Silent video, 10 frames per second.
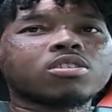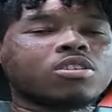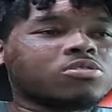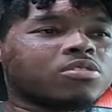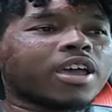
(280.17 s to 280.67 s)

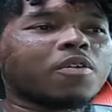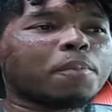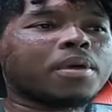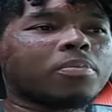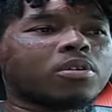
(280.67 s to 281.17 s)
Don't you hate
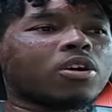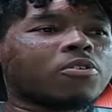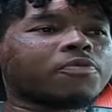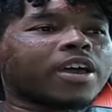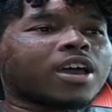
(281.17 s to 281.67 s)
when people
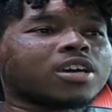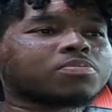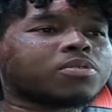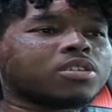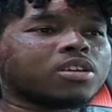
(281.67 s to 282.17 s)
go
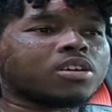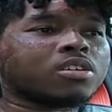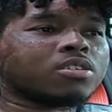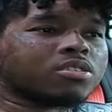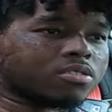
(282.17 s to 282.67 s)
fast, but
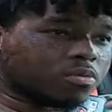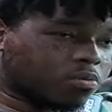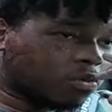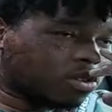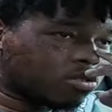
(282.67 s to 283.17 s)

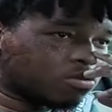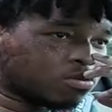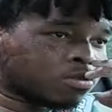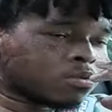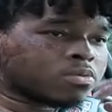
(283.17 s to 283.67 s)
then when
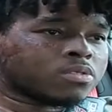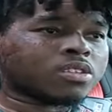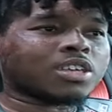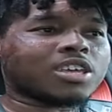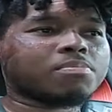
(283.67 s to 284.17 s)
you
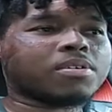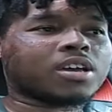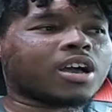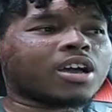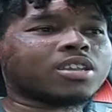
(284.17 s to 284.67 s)
get
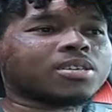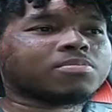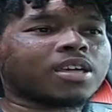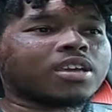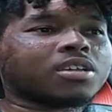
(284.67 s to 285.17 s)
behind
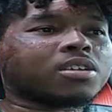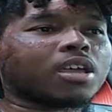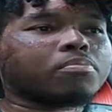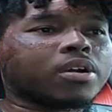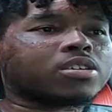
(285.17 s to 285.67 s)
them, they hit
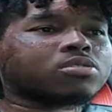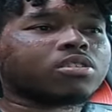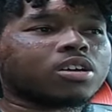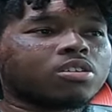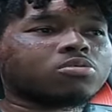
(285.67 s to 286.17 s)
their brakes or
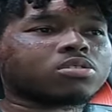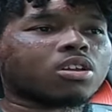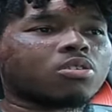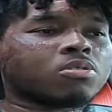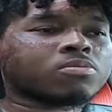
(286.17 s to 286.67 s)
they go
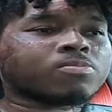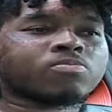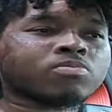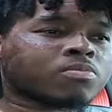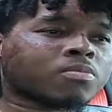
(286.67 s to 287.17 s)
slow?
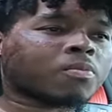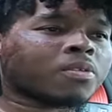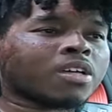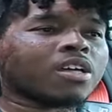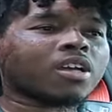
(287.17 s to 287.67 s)

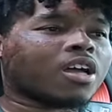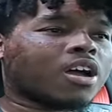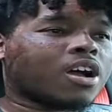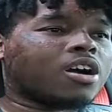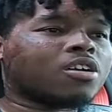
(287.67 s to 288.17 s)

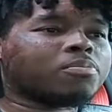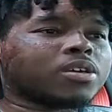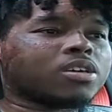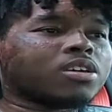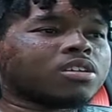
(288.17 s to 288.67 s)
I don't
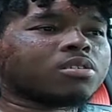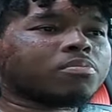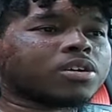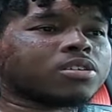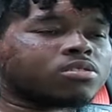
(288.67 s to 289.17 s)
be getting it,
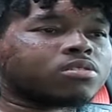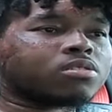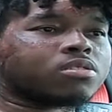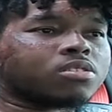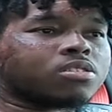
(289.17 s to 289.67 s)
bro.
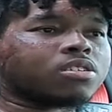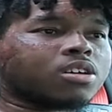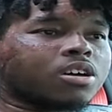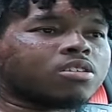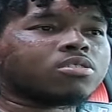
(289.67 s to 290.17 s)

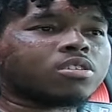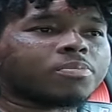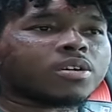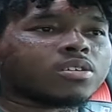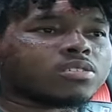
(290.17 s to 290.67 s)
Yeah, I don't know,
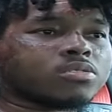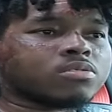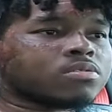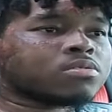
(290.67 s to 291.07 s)
man.